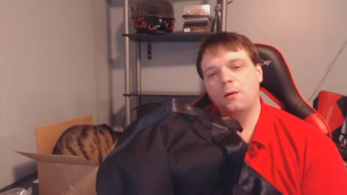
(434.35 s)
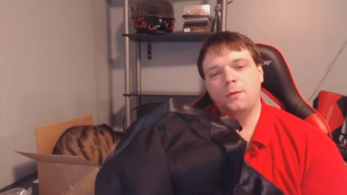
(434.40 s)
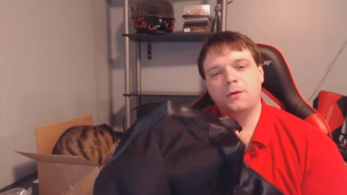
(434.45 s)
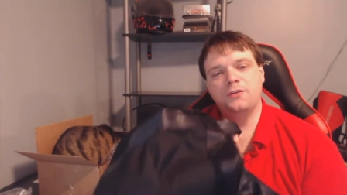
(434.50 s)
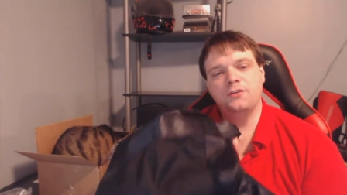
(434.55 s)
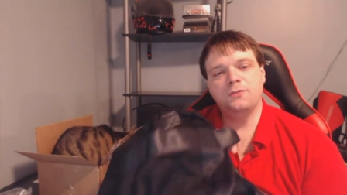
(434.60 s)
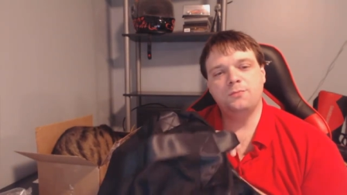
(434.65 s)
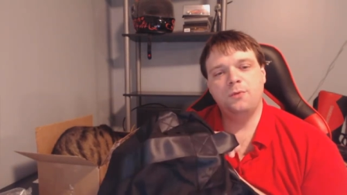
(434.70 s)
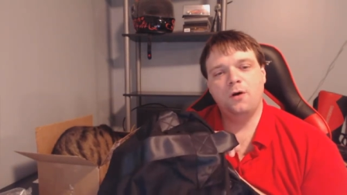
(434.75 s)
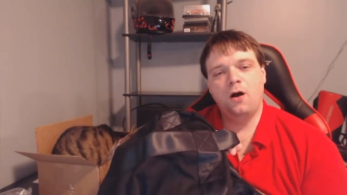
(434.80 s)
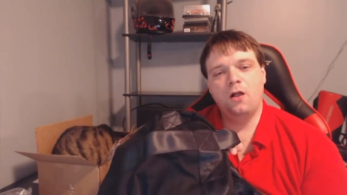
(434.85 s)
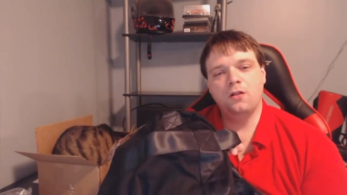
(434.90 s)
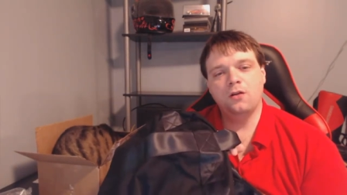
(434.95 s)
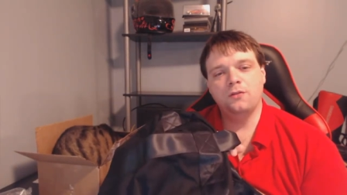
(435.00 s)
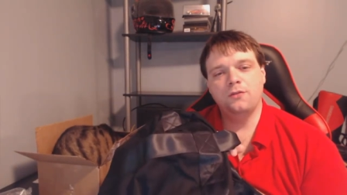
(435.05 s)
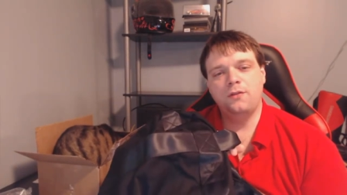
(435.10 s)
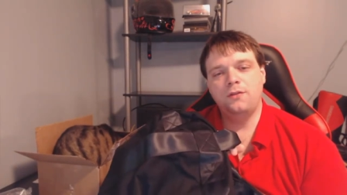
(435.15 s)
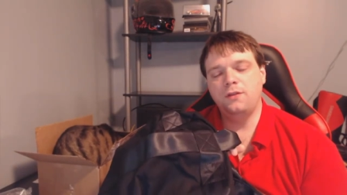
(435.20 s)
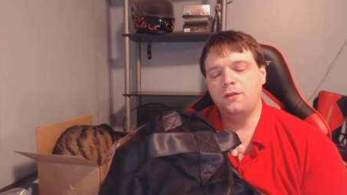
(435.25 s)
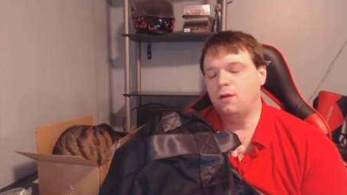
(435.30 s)
but
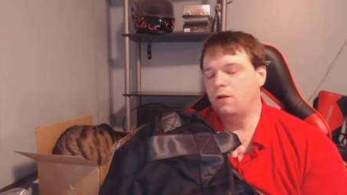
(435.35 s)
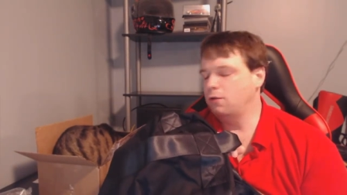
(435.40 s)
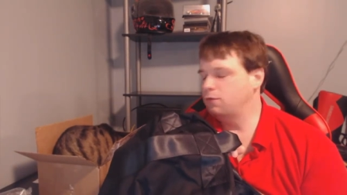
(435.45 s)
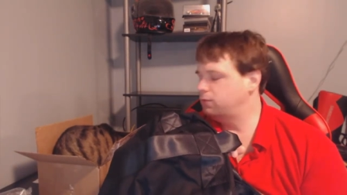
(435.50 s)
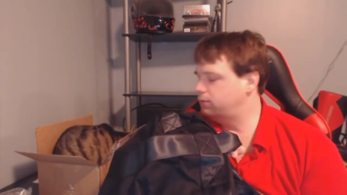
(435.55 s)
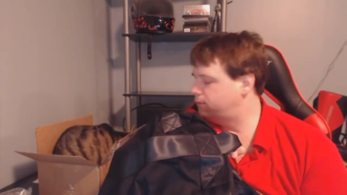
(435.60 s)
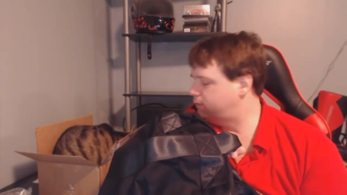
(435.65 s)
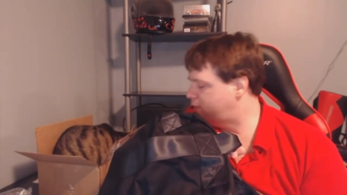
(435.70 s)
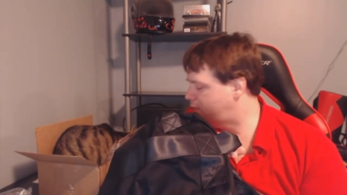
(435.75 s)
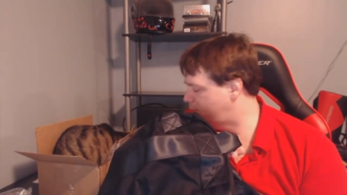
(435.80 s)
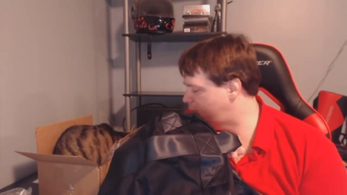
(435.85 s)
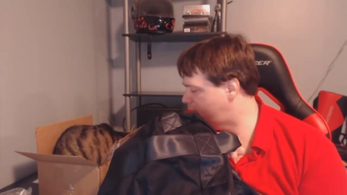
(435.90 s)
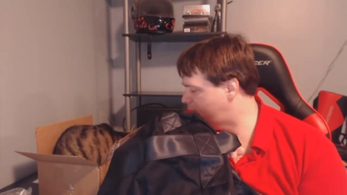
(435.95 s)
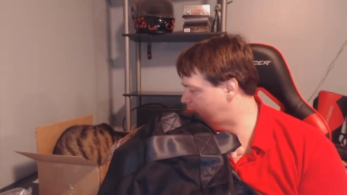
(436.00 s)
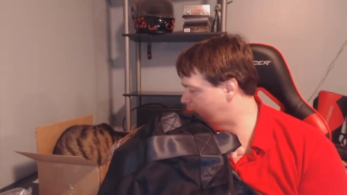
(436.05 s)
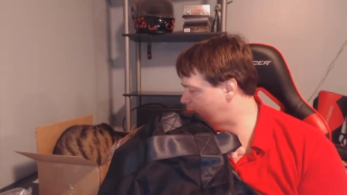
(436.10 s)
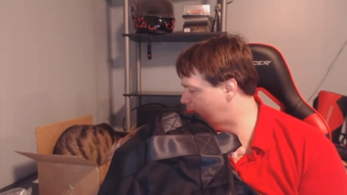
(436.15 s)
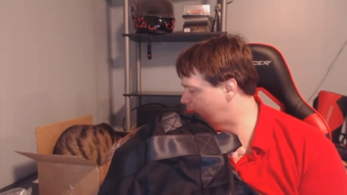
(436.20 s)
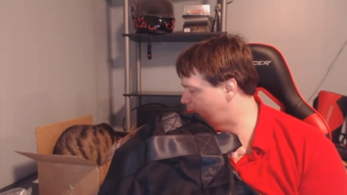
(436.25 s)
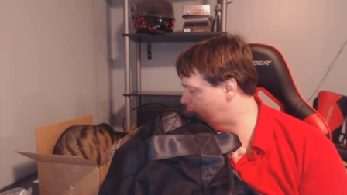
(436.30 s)
smaller than the
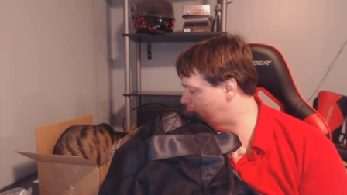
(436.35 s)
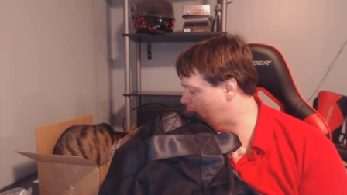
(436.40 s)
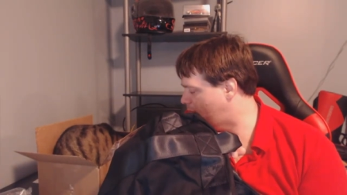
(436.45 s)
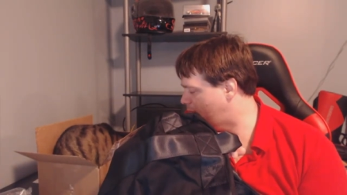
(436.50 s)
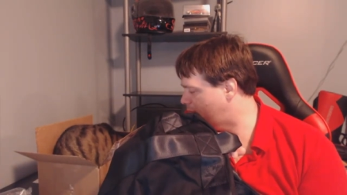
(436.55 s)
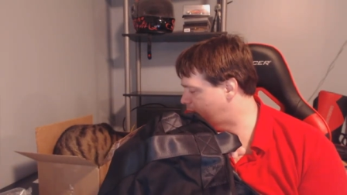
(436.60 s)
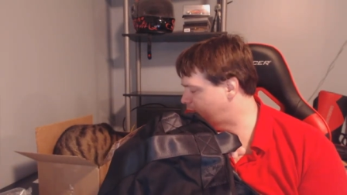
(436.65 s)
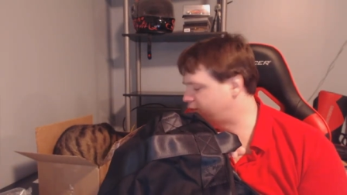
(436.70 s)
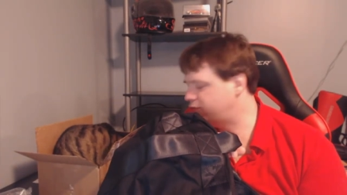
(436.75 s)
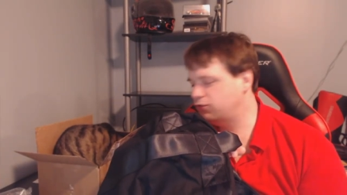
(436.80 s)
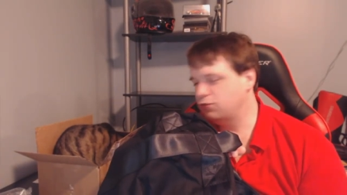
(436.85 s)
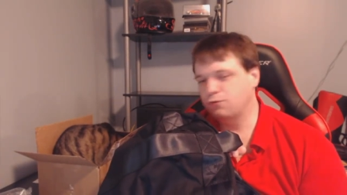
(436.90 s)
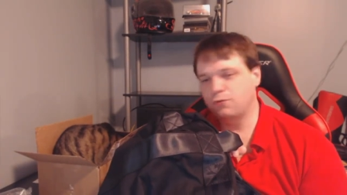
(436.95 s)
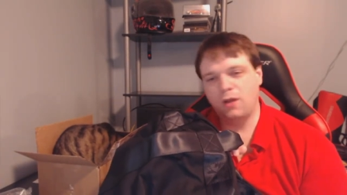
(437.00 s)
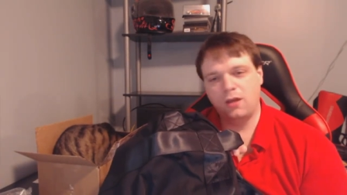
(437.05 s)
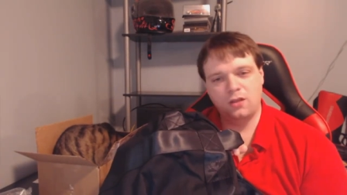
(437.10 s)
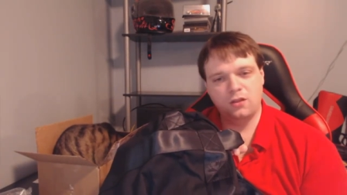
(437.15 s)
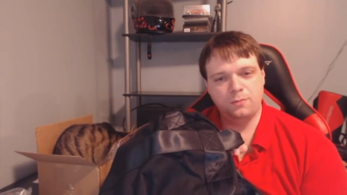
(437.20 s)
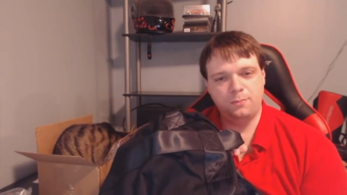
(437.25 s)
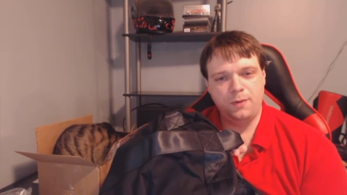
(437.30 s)
Ultimate Sandbag
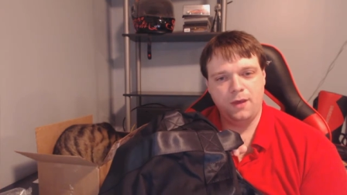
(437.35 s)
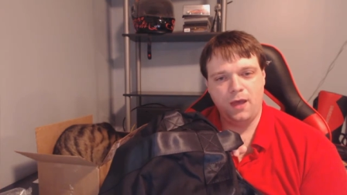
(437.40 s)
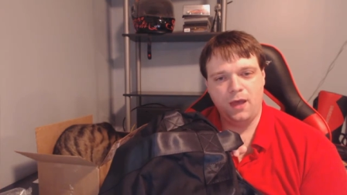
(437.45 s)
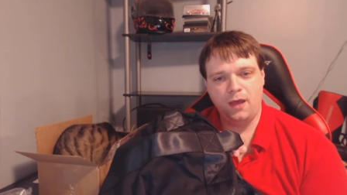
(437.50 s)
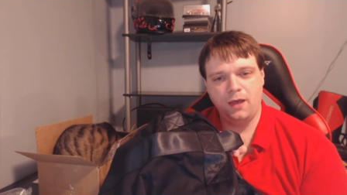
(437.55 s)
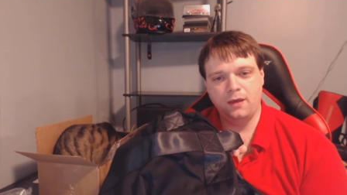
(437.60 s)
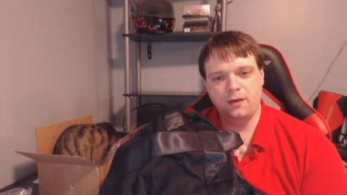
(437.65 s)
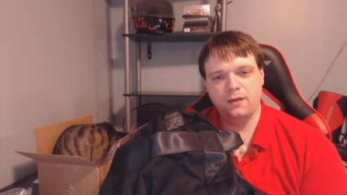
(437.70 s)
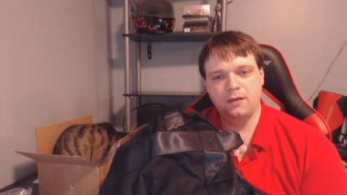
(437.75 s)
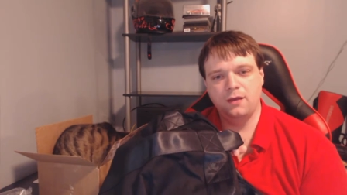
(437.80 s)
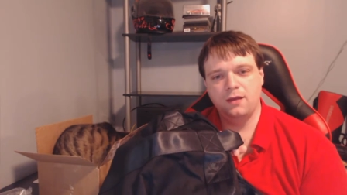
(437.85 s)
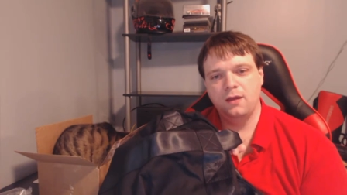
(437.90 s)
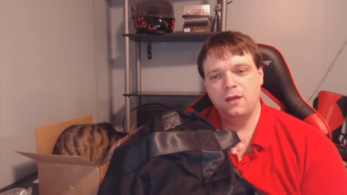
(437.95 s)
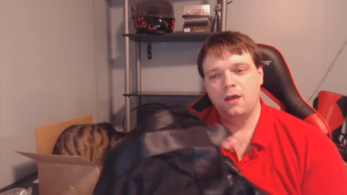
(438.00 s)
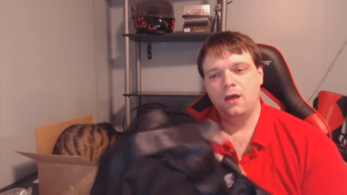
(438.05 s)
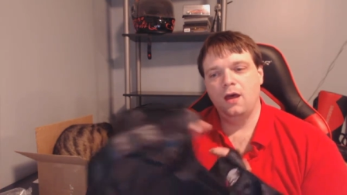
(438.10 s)
Strength Bag.